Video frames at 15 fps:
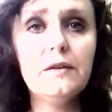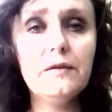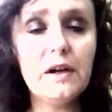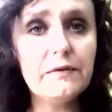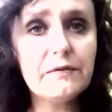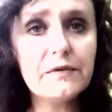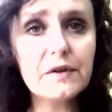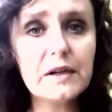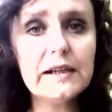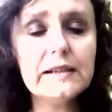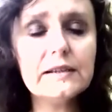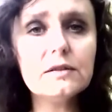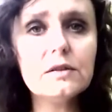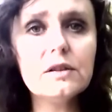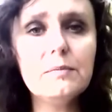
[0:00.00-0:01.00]
a friend
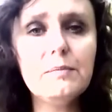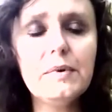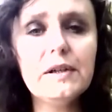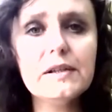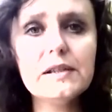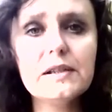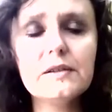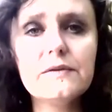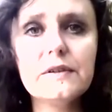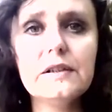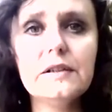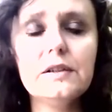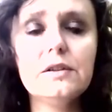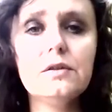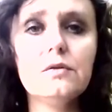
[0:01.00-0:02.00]
or a best
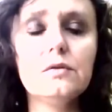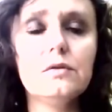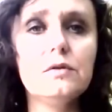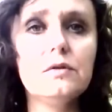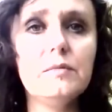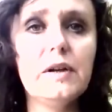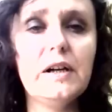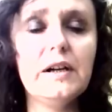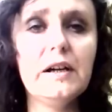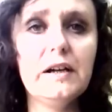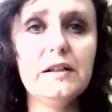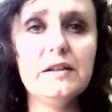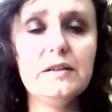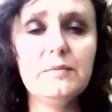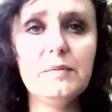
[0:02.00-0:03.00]
friend, to whom I
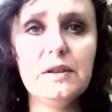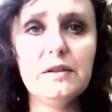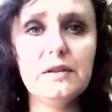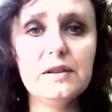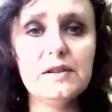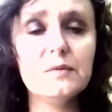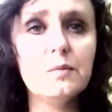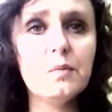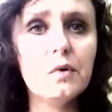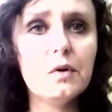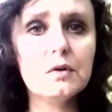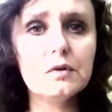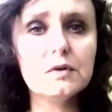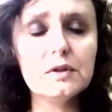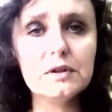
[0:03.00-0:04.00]
had been
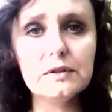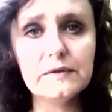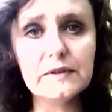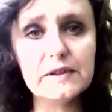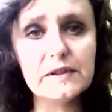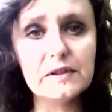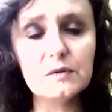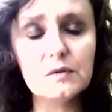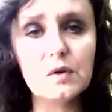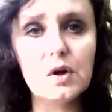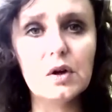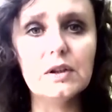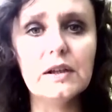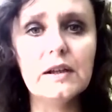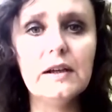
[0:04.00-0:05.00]
supportive and so
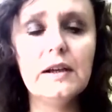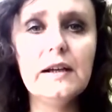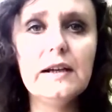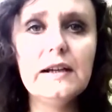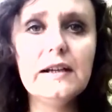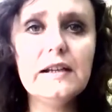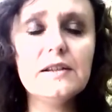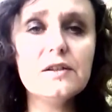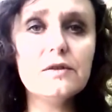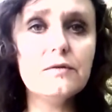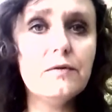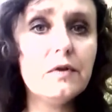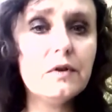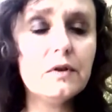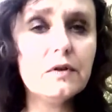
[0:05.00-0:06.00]
on and so
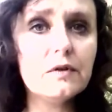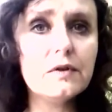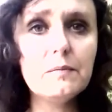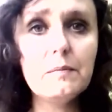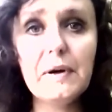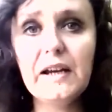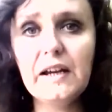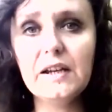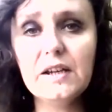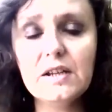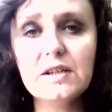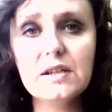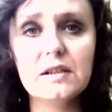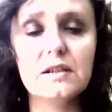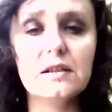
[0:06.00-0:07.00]
forth,
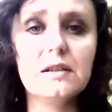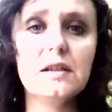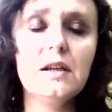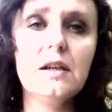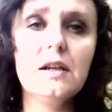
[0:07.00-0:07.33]
patient,